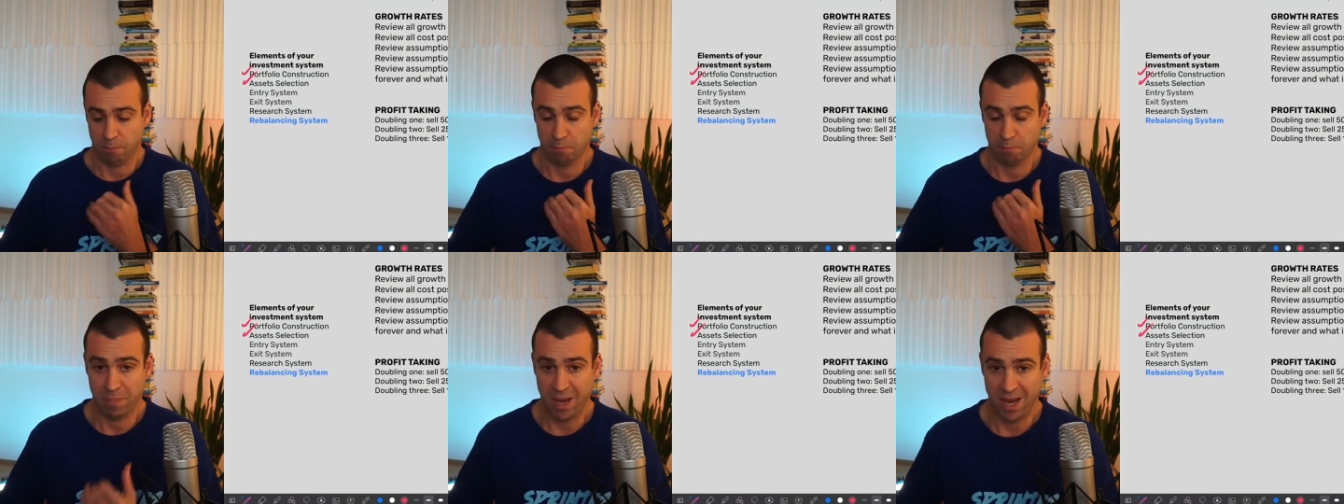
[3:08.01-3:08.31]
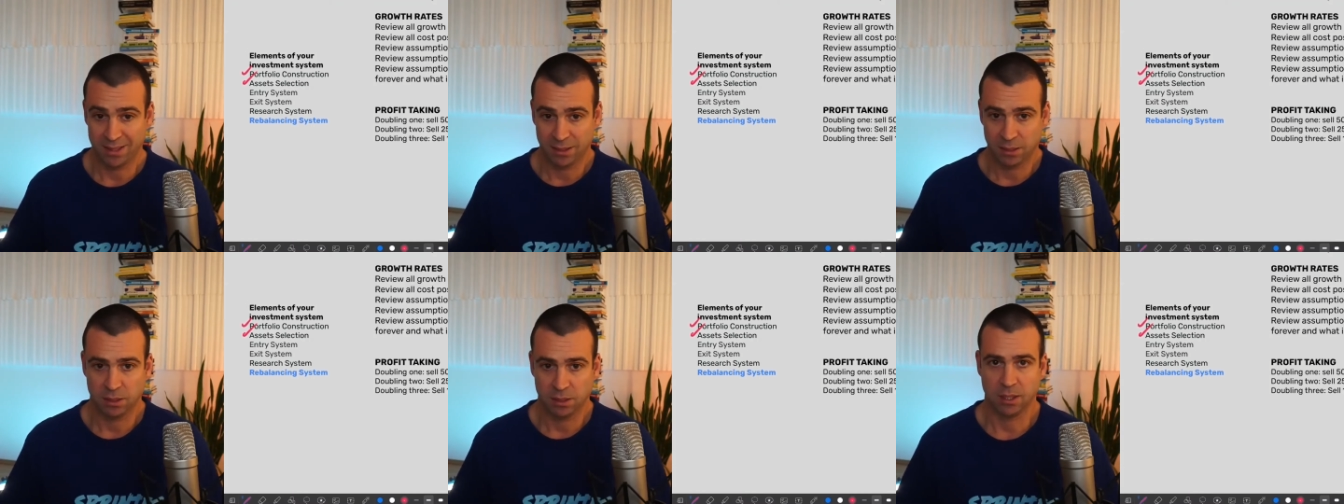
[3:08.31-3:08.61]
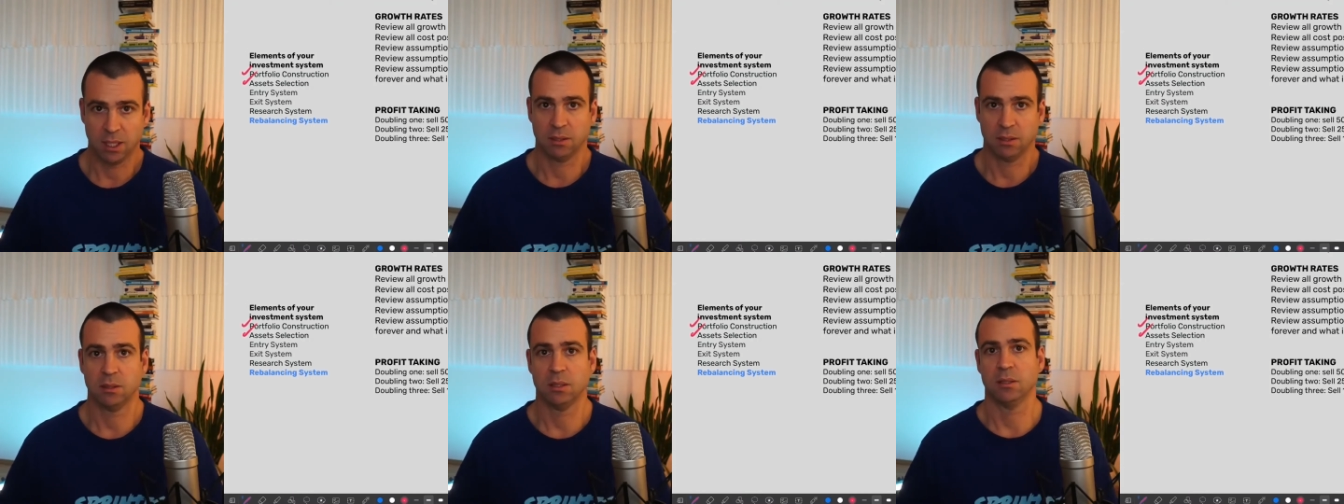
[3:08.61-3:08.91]
bet
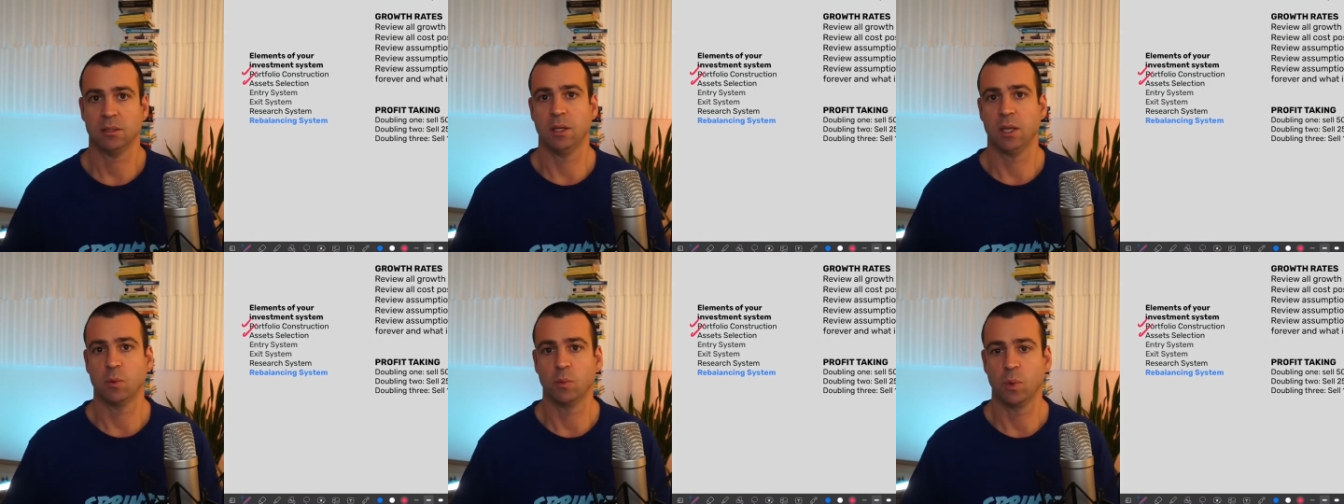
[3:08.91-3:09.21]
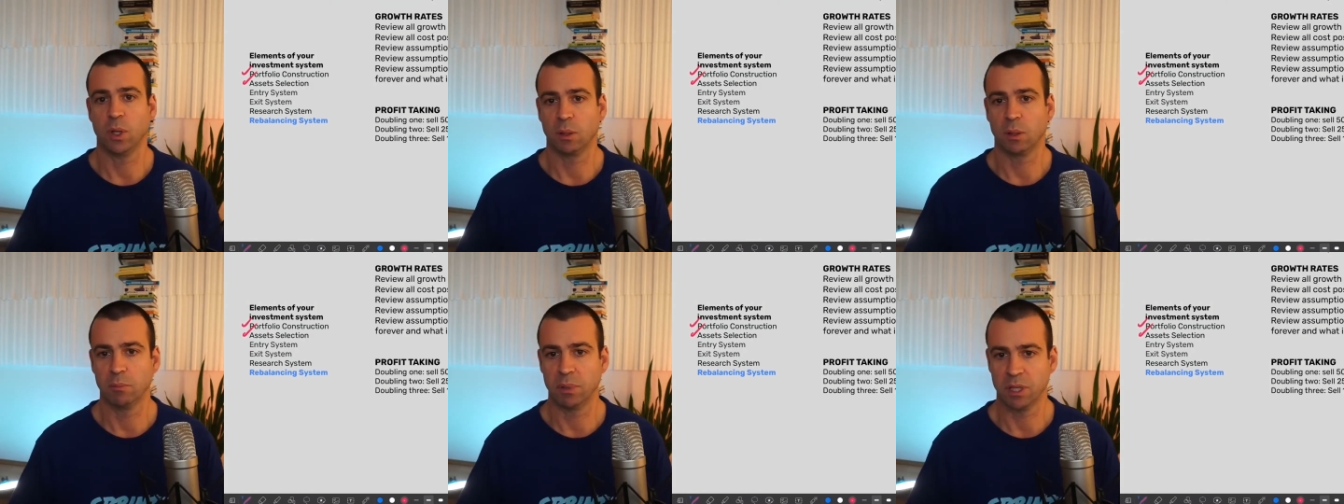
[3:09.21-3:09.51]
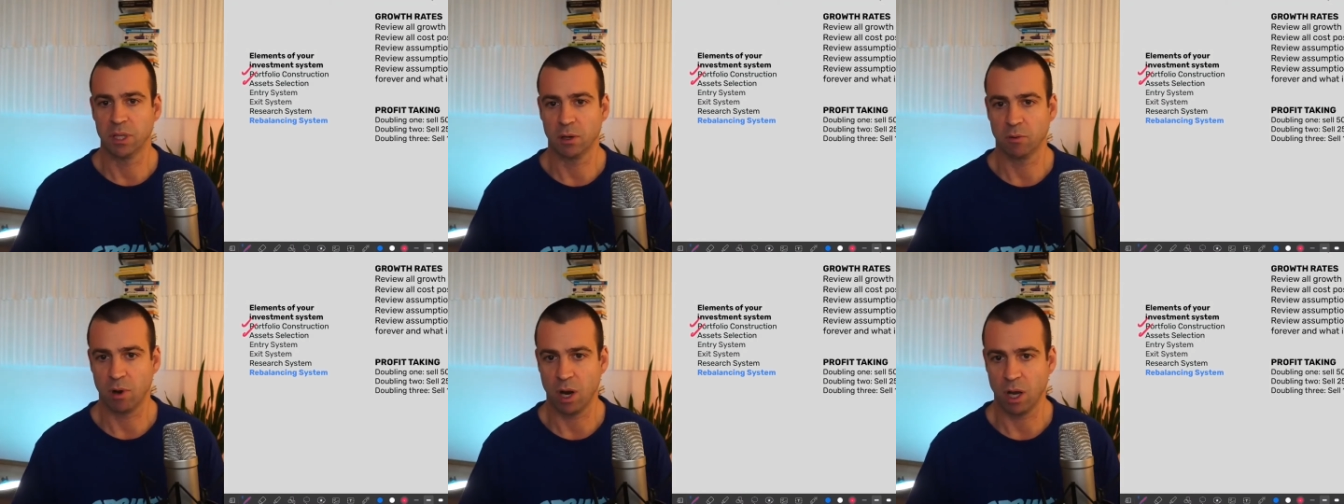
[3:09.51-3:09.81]
that they will
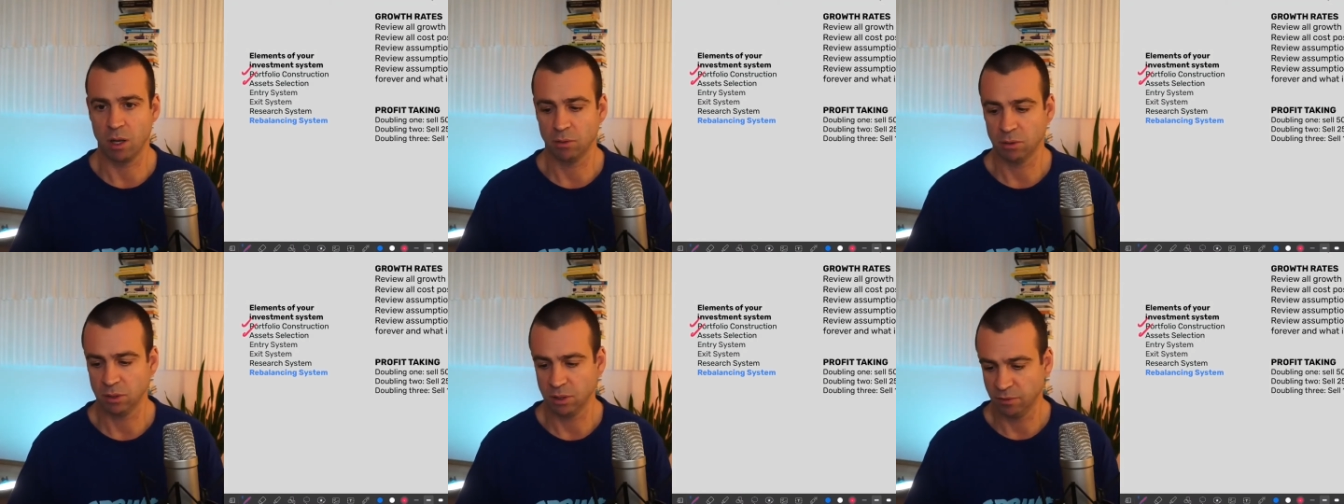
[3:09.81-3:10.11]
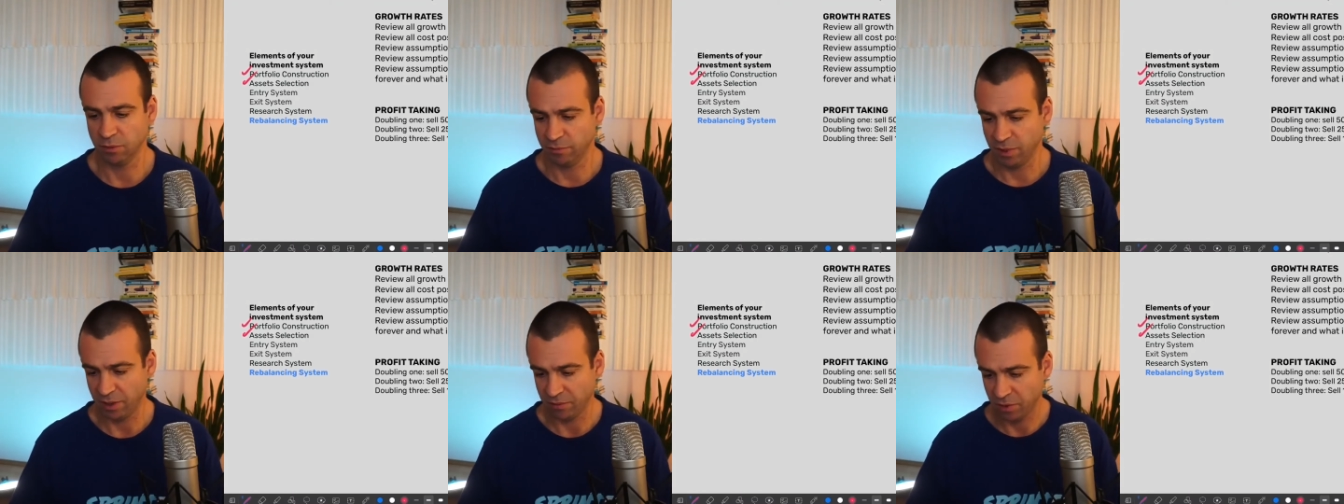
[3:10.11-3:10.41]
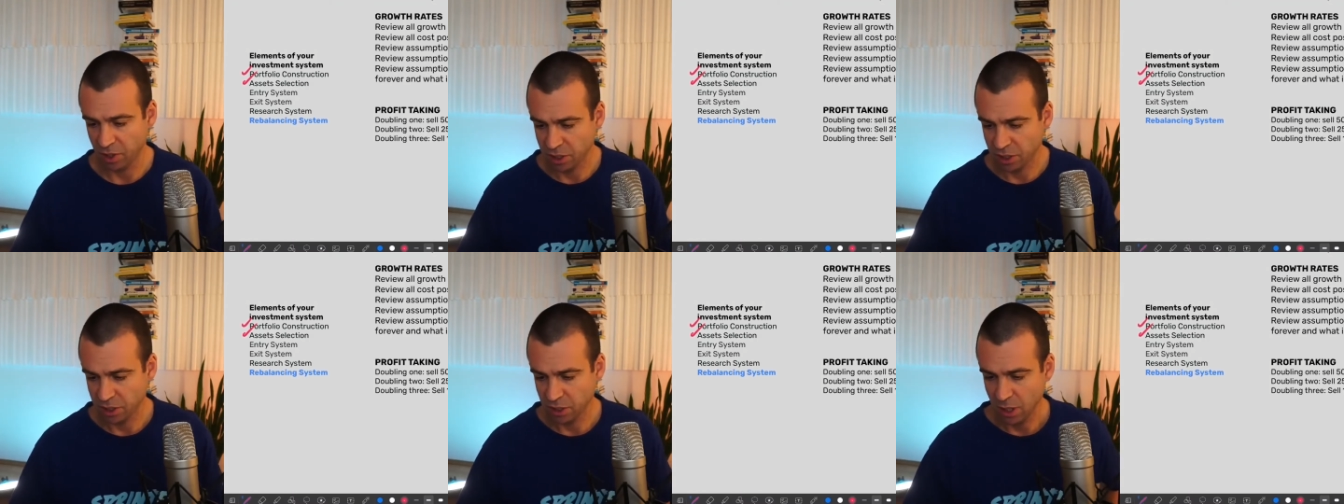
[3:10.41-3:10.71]
be around in five
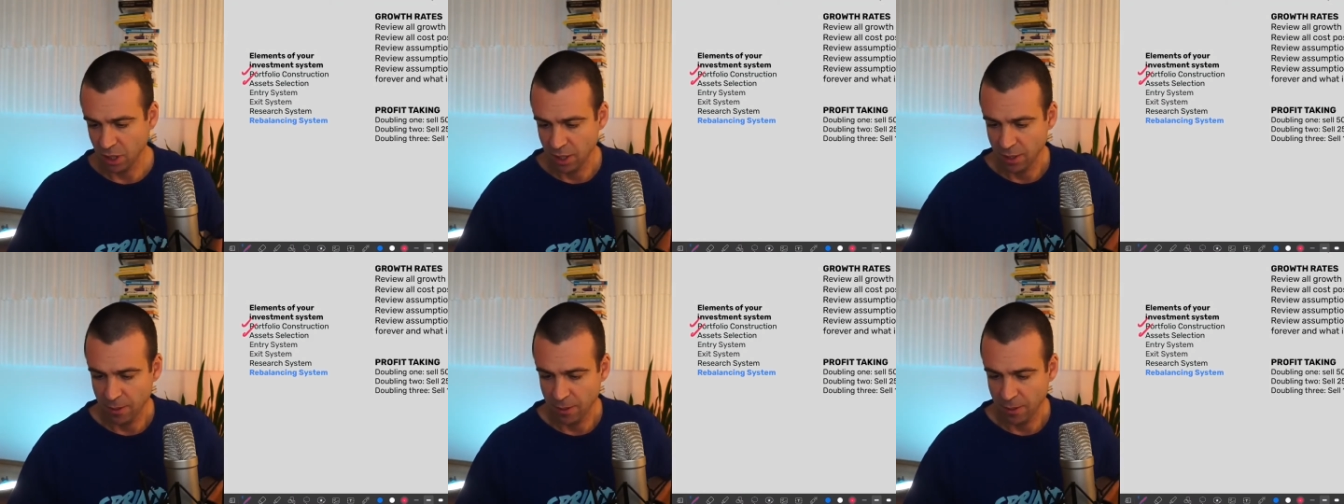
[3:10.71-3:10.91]
years.